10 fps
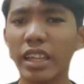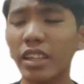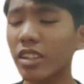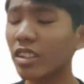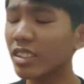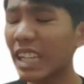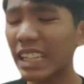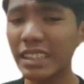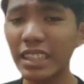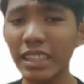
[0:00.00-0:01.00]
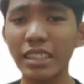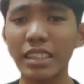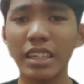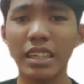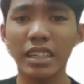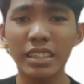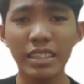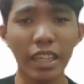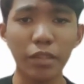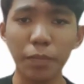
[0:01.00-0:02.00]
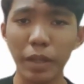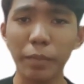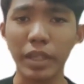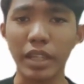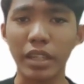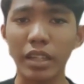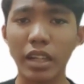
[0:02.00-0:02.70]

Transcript: in conducting an experiment,